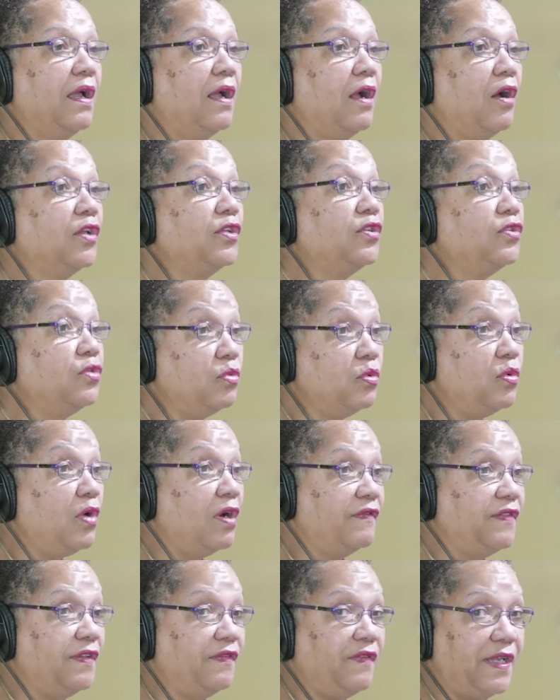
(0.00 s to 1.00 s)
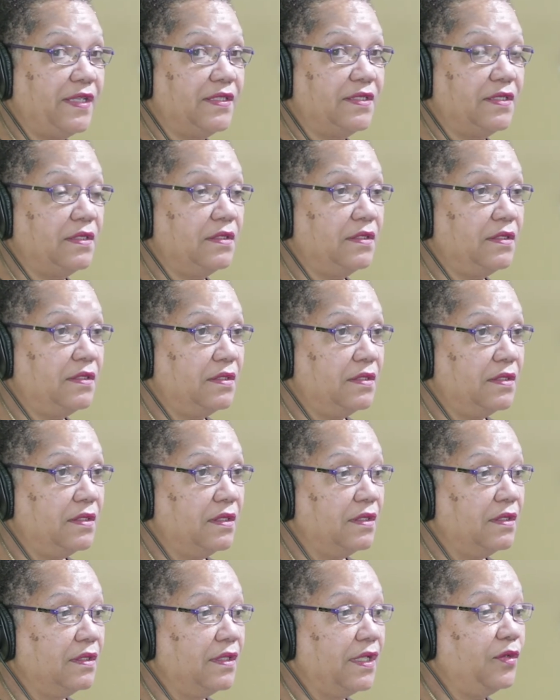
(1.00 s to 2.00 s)
on two of the vessels
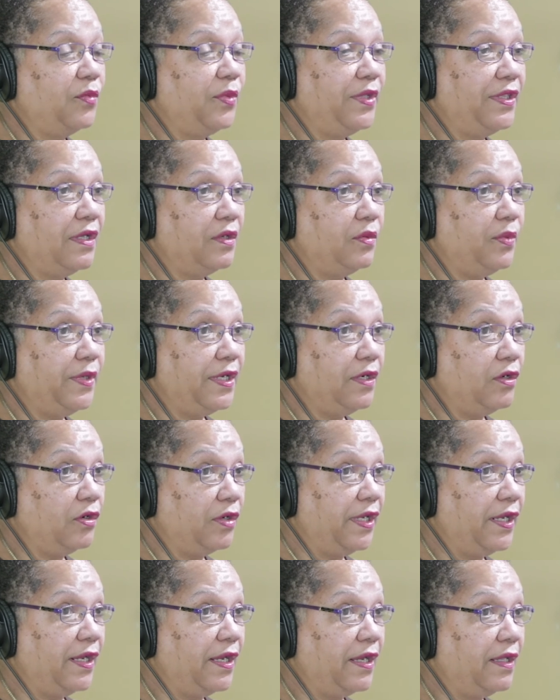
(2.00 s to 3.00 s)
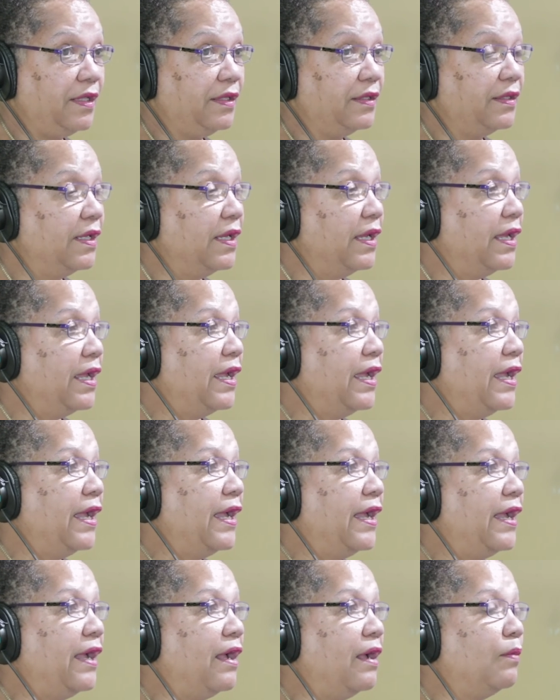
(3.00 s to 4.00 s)
that we are looking
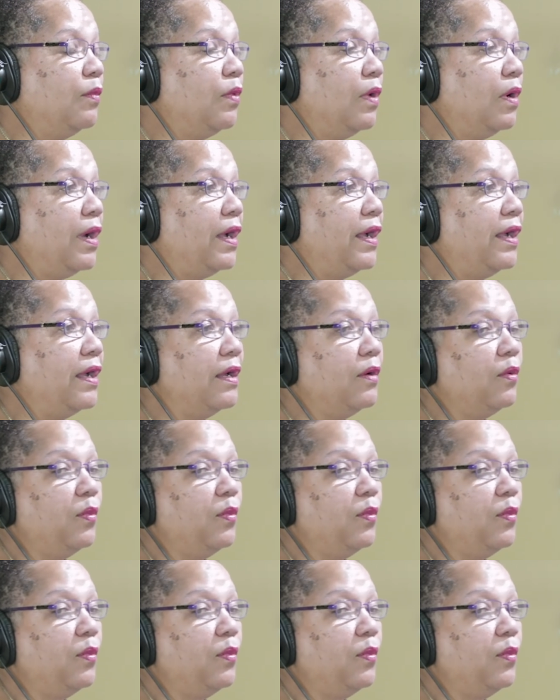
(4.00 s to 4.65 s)
at.